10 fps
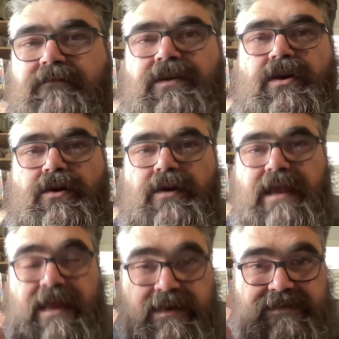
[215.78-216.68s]
of your
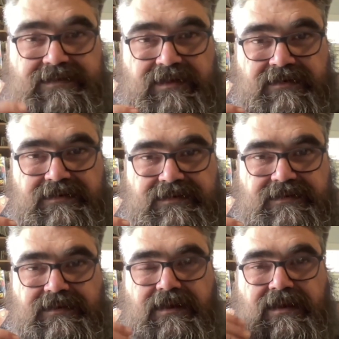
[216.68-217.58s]

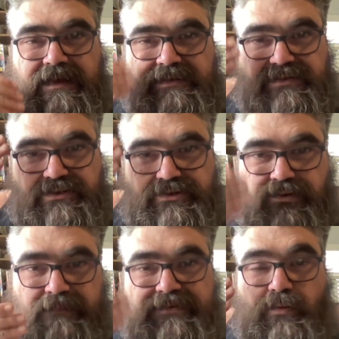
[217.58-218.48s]
innocence get
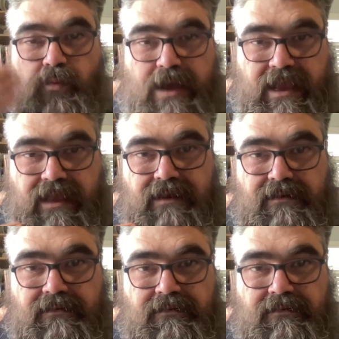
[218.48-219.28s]
stripped away